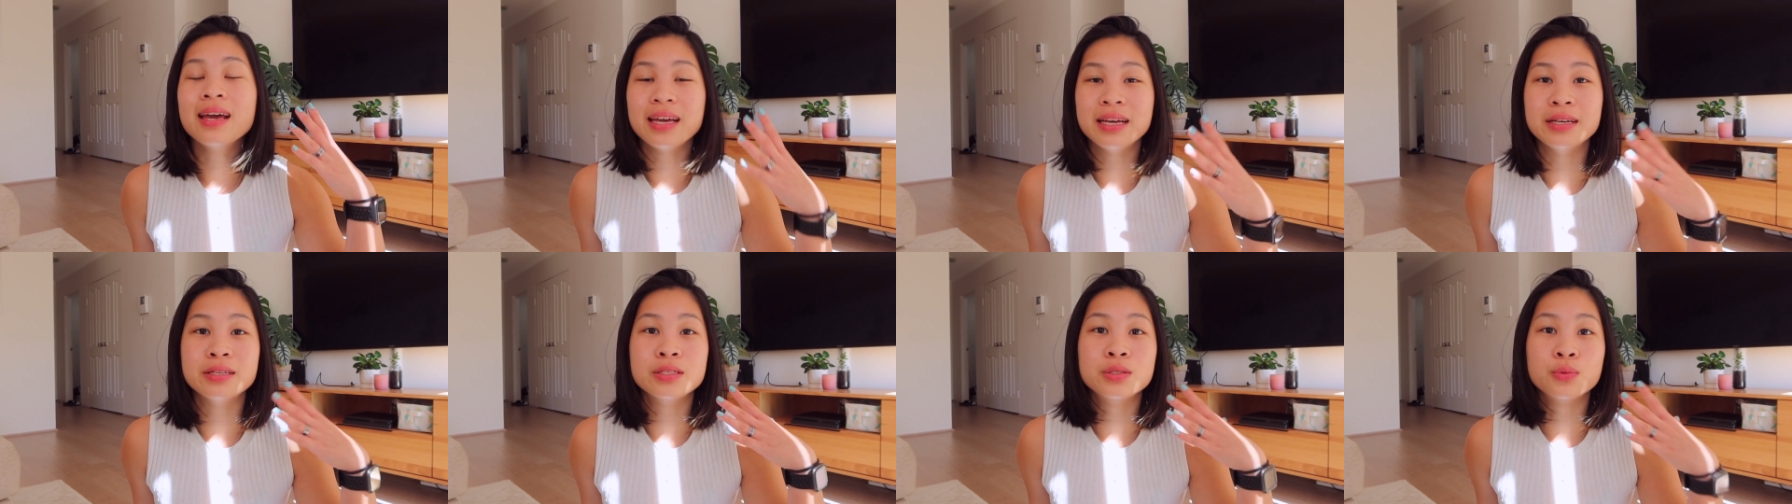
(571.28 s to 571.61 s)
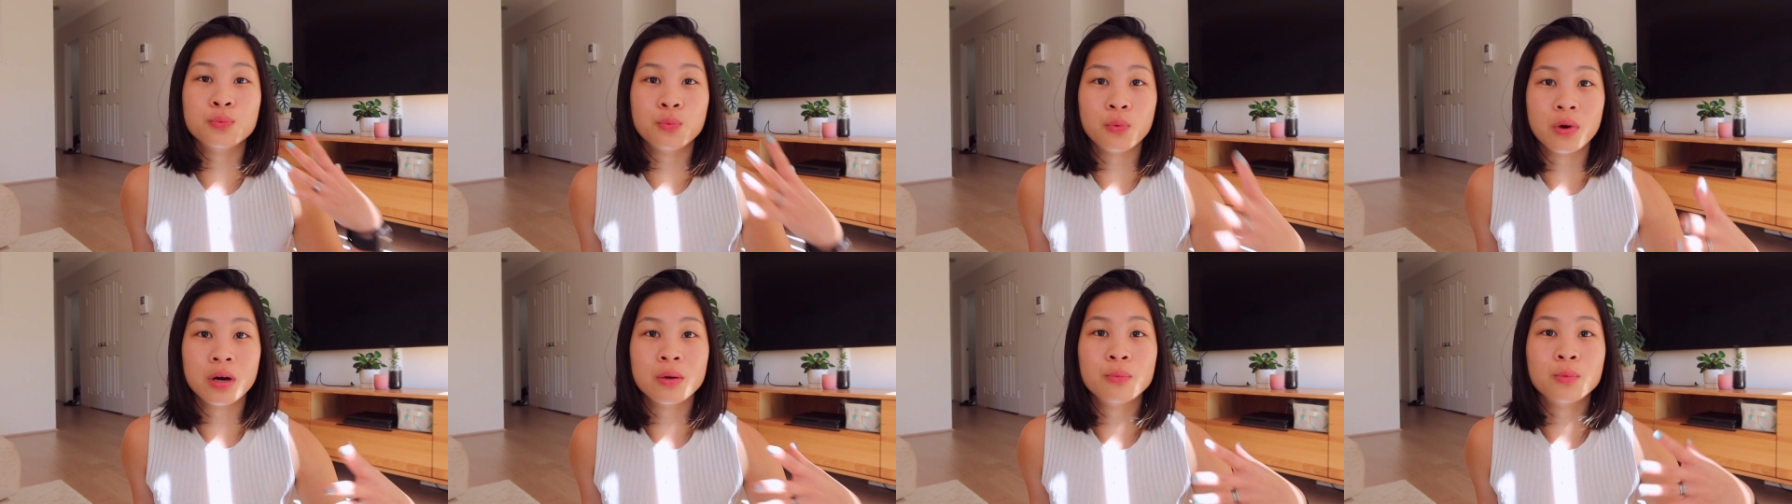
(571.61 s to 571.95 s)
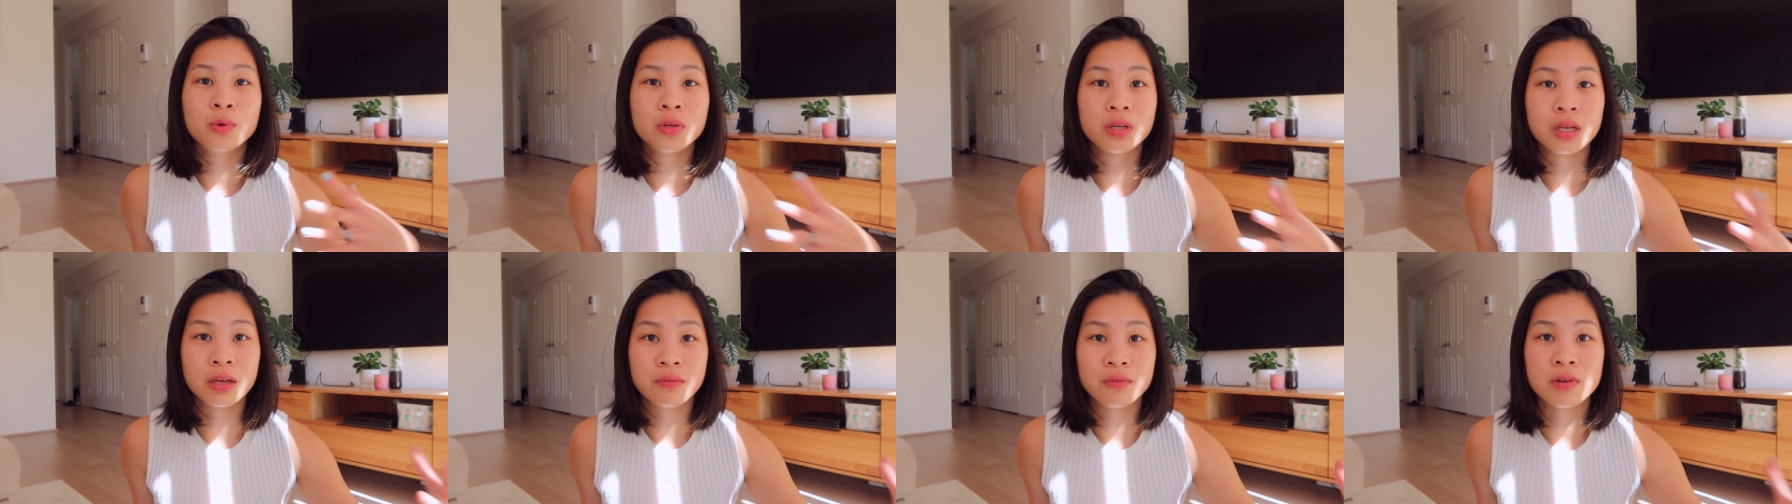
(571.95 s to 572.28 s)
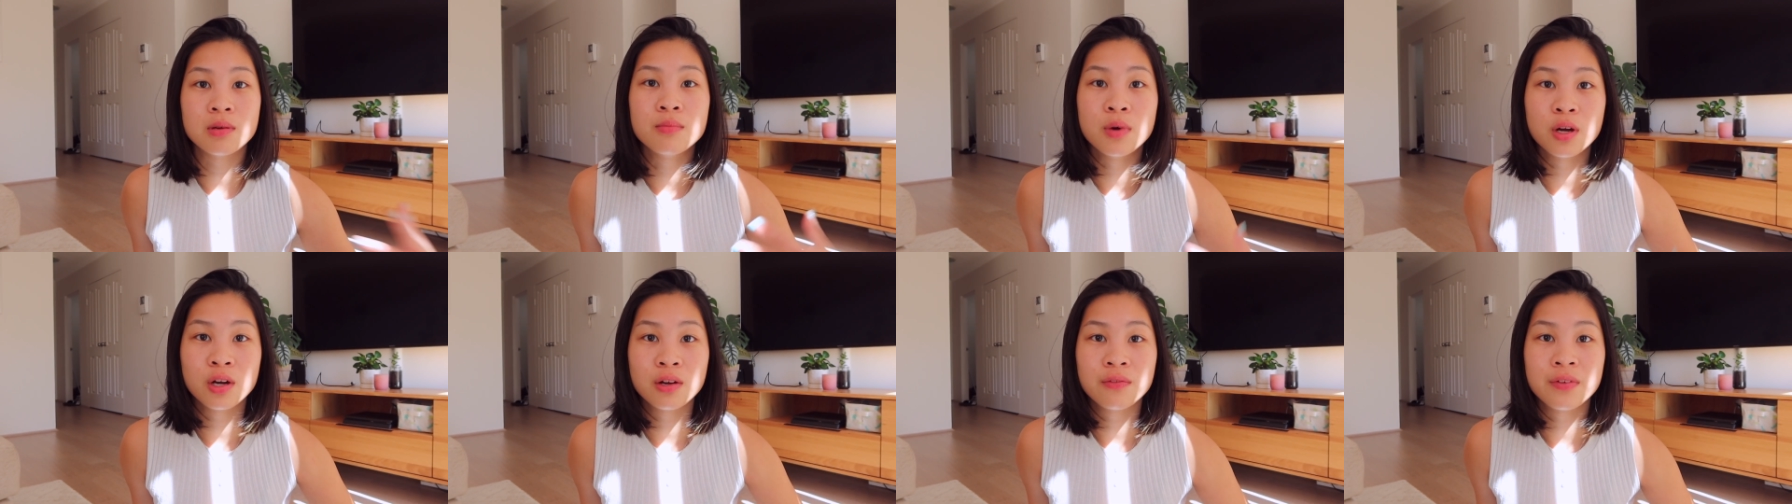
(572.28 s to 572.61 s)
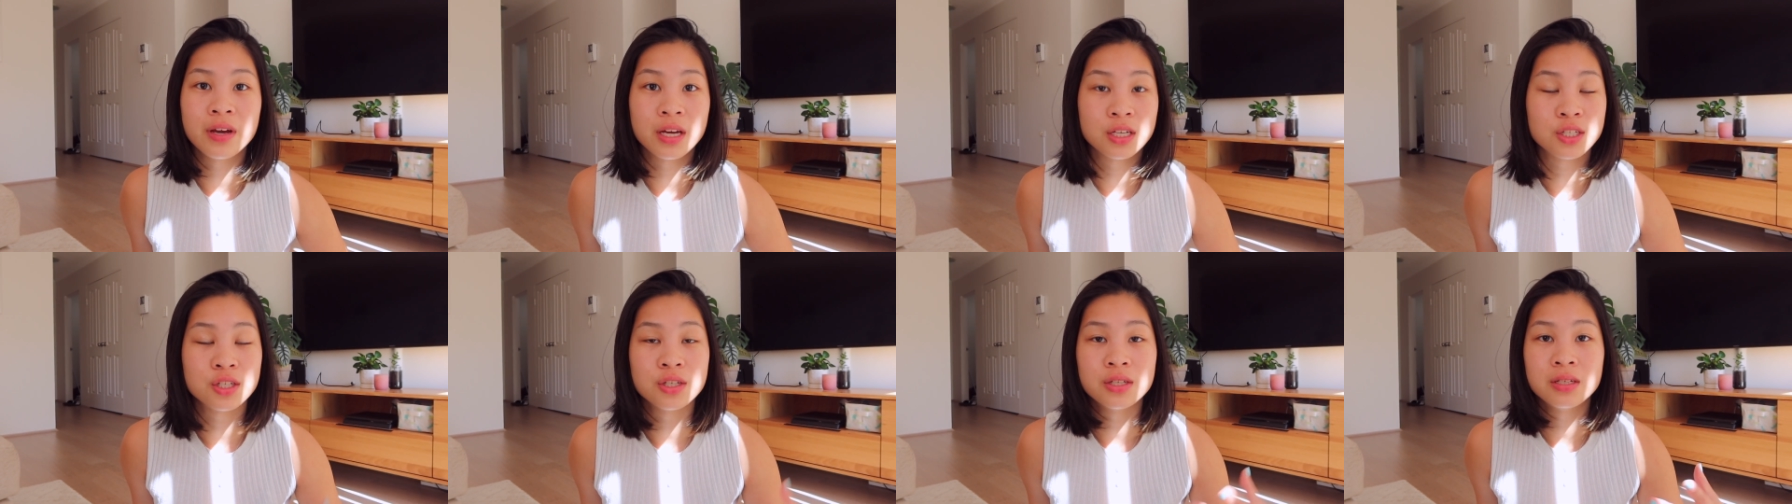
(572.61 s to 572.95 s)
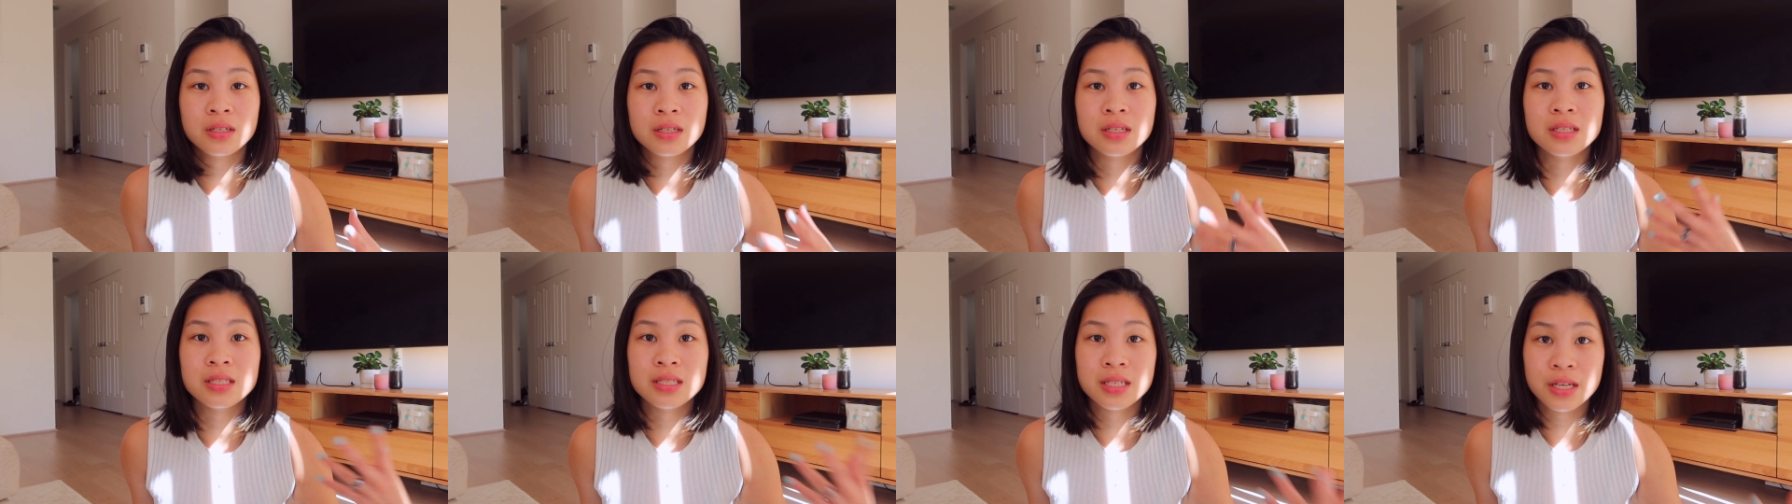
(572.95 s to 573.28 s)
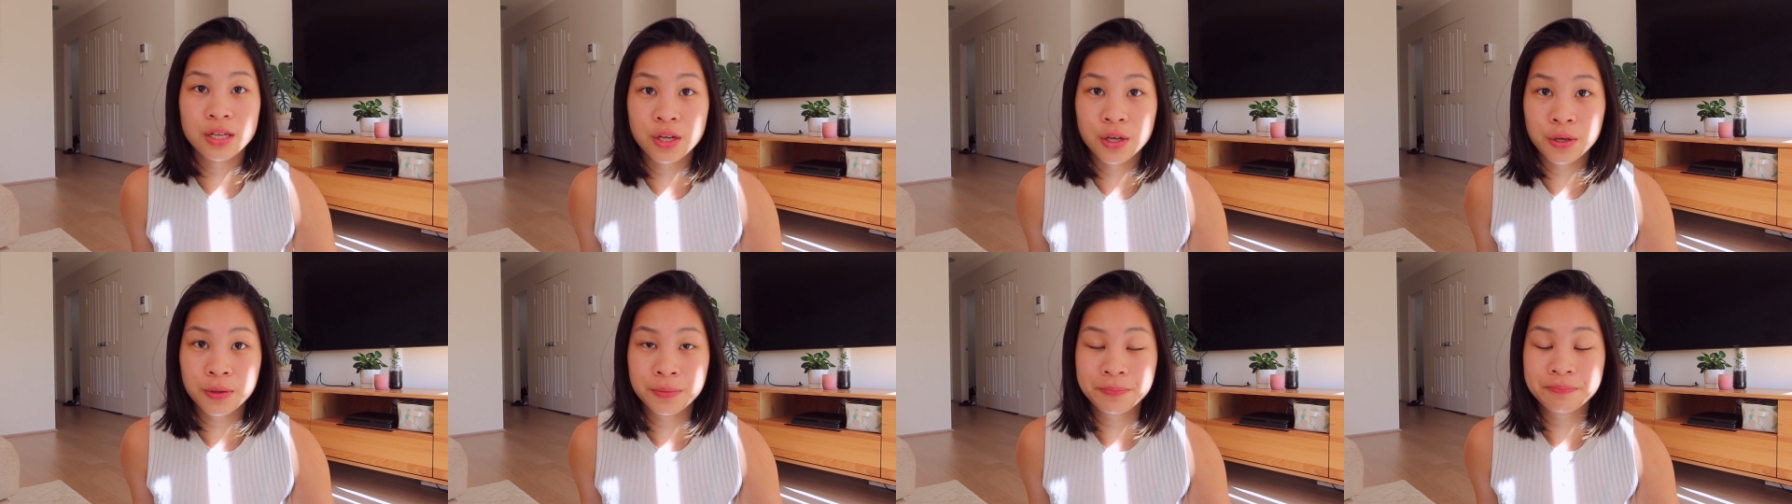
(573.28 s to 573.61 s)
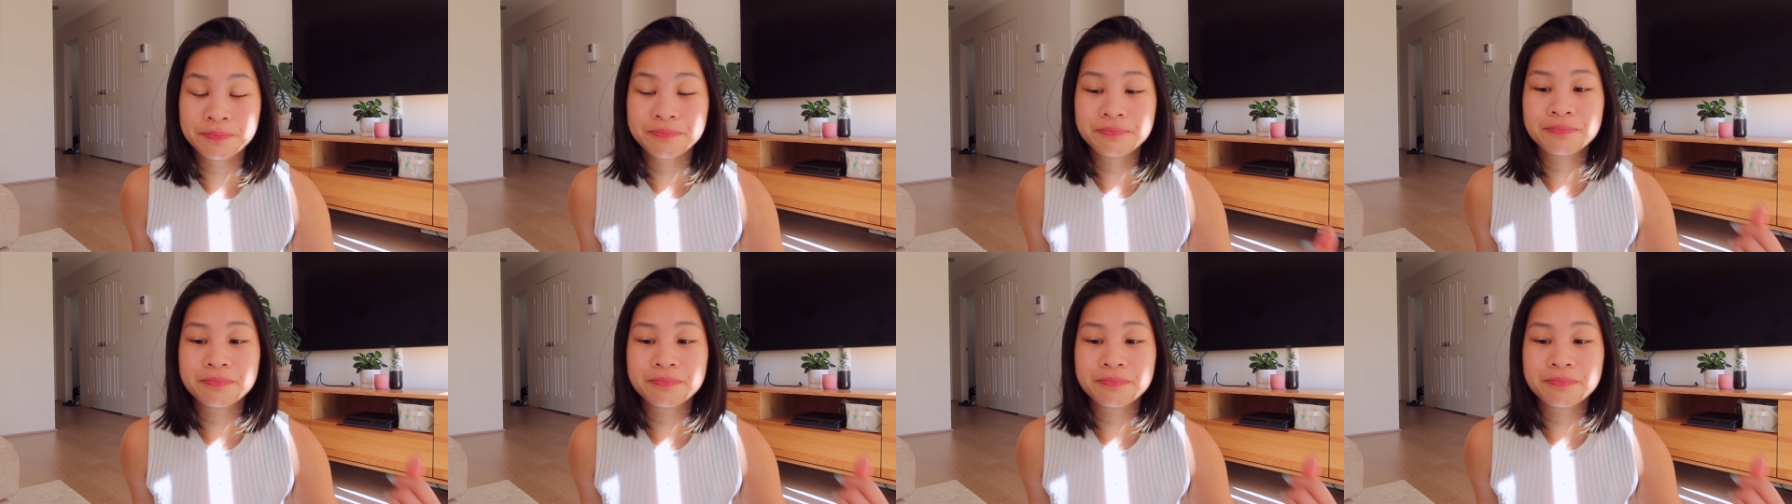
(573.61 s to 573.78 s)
is what will give you motivation to continue.